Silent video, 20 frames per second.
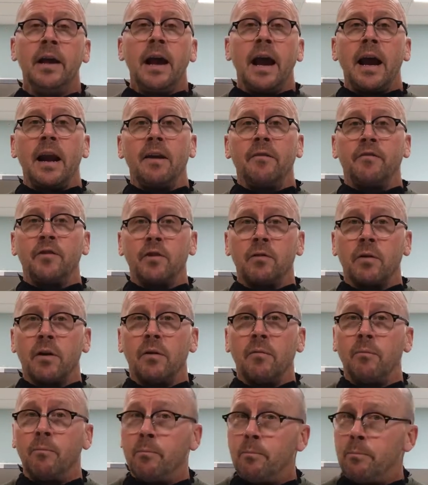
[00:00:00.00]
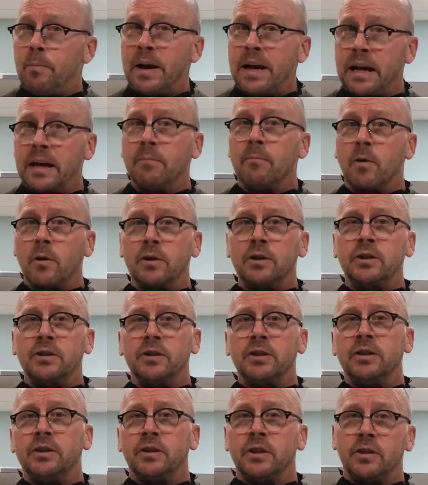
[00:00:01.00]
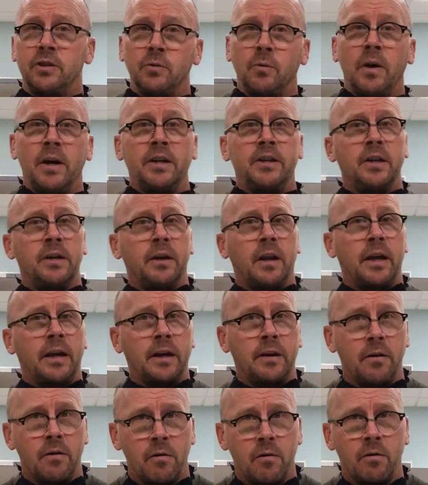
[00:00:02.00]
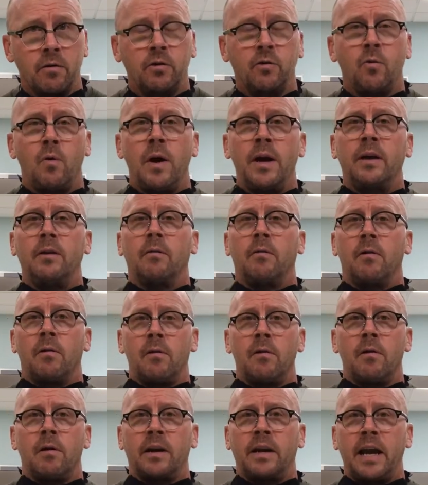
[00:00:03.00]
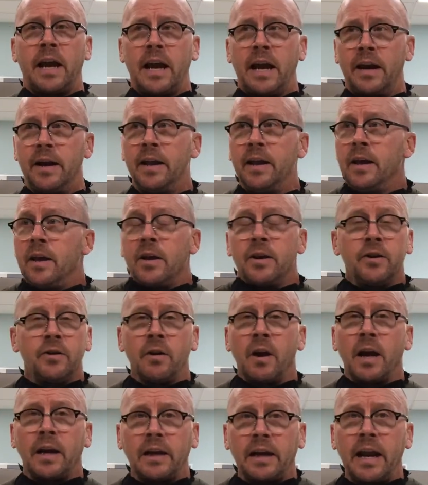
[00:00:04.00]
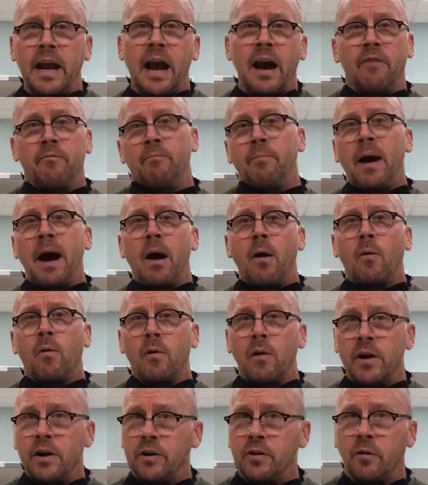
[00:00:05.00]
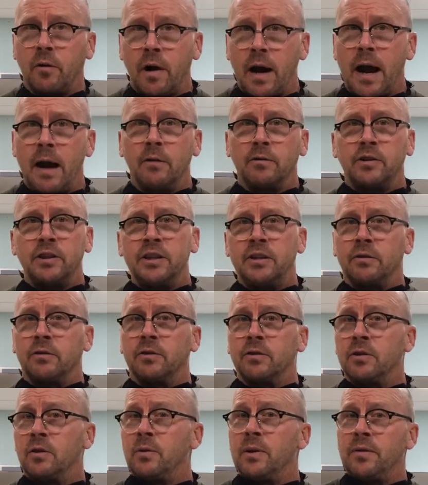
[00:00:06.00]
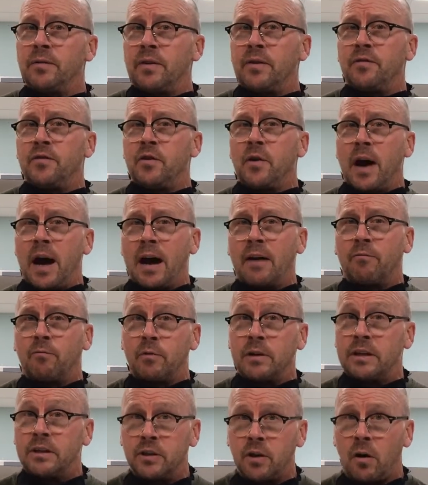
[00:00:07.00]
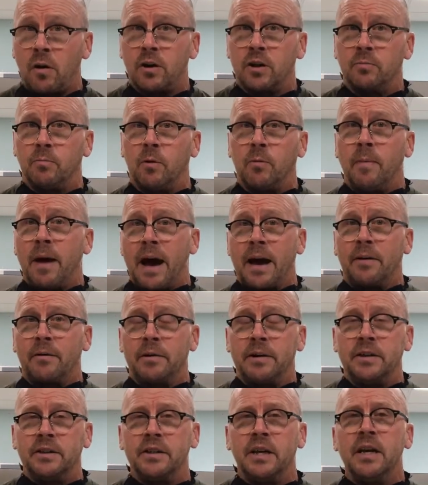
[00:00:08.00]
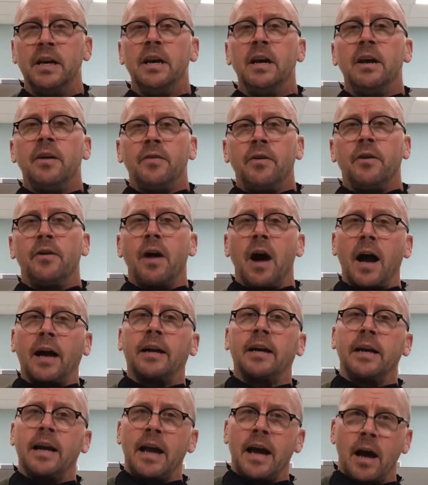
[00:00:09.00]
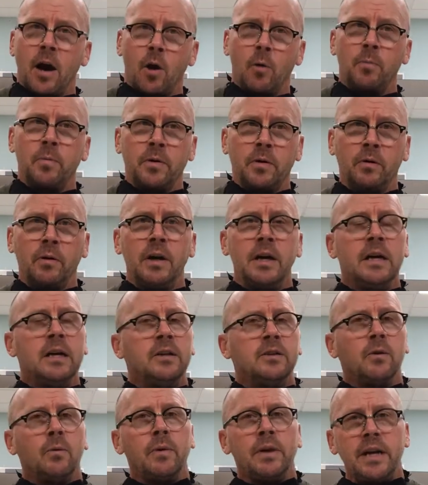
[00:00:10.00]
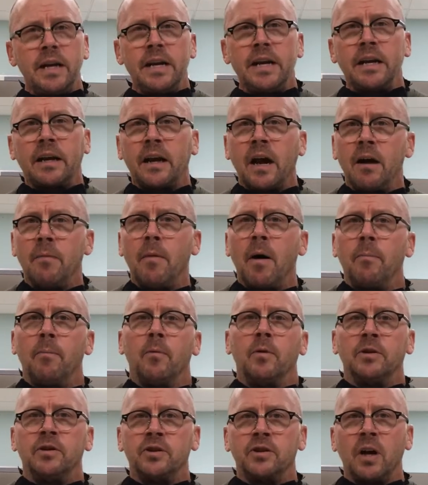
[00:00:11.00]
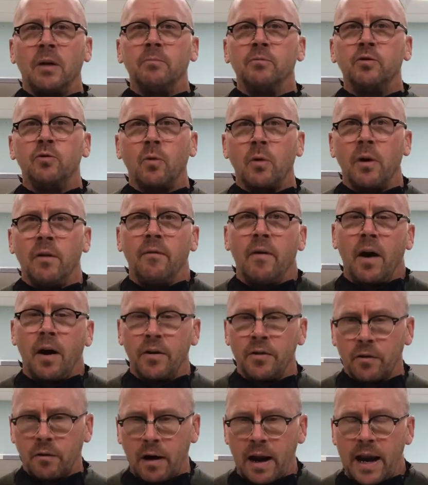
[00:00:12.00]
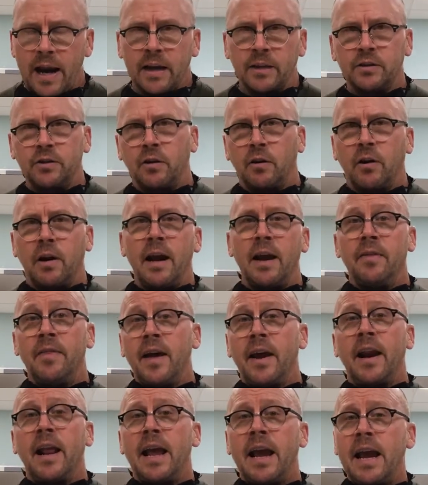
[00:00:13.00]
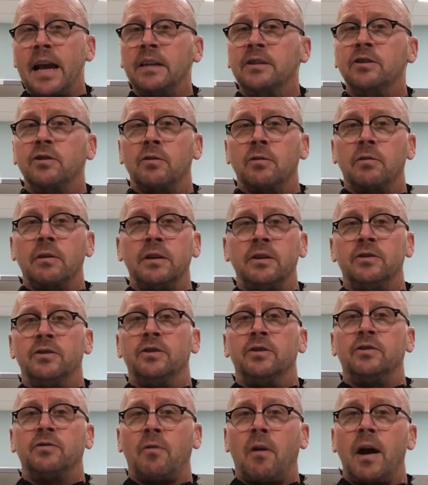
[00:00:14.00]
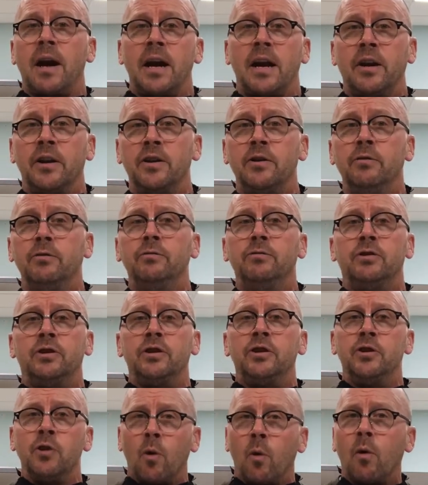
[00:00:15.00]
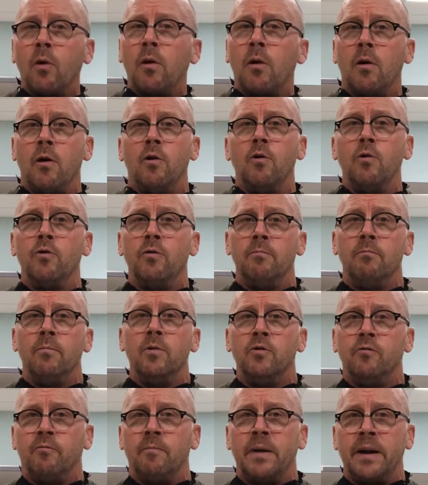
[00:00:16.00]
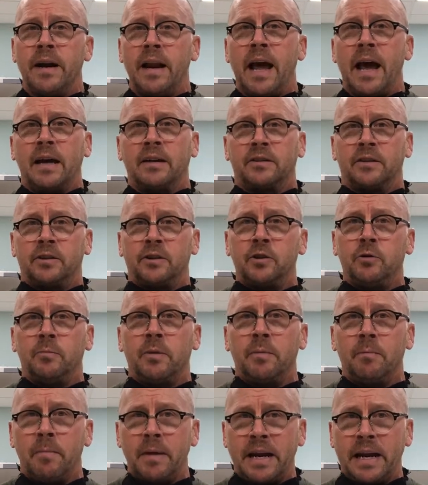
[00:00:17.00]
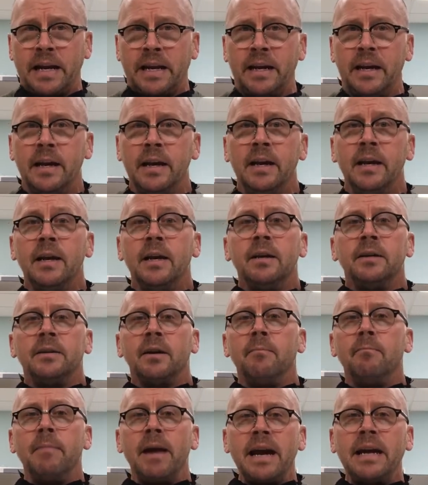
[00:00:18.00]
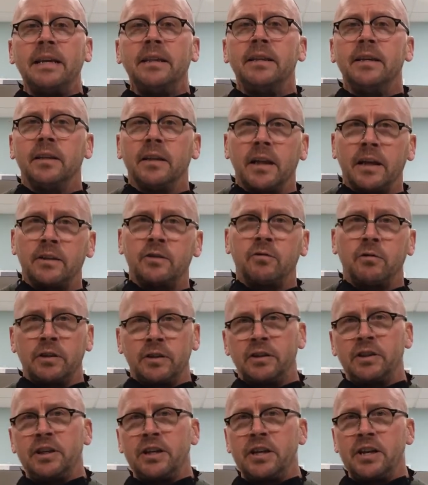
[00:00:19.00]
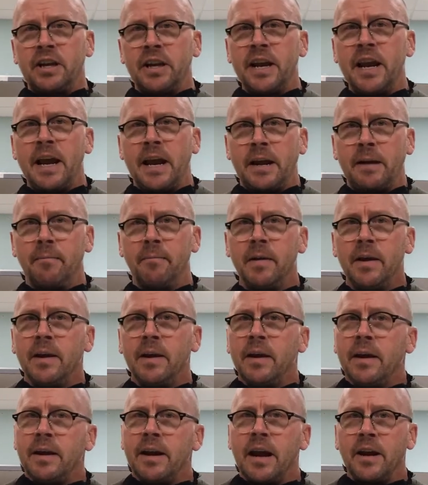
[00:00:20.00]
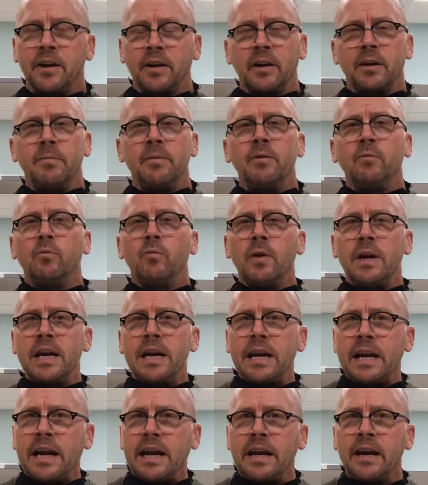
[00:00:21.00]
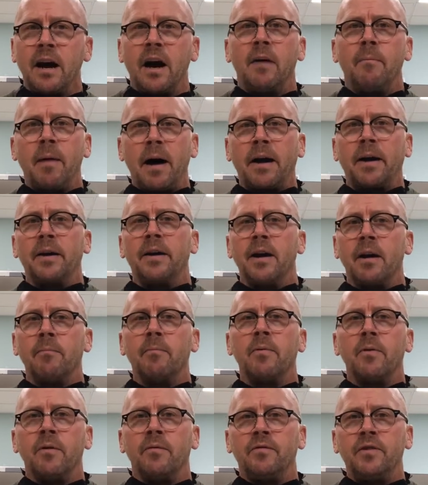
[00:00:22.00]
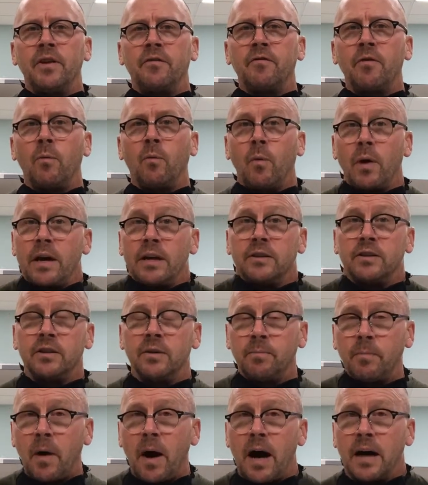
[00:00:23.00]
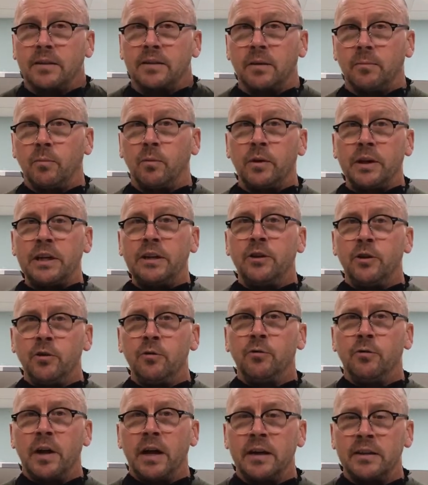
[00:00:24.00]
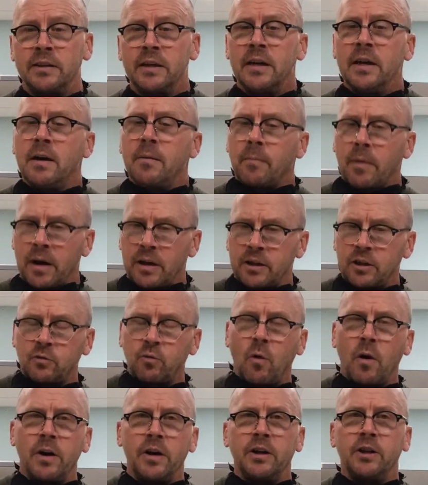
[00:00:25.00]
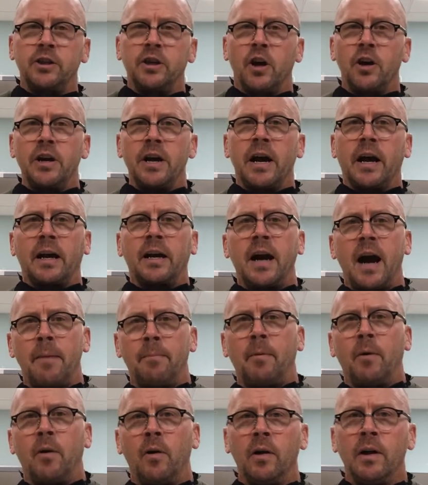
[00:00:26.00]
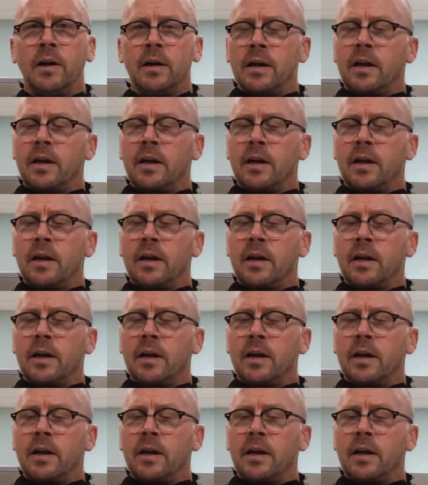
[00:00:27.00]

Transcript: And if you're in a big emergency situation like an earthquake or a hurricane, you're not going to have power in your house either. So even if you have rechargeable batteries, they're not going to help you. So we need to come up with some sort of other answer, and that answer is to try and use your own movement as a human being to make the electricity you need. Now you're going to be reading about a number of different ways to possibly do this, but I just wanted to show you a couple.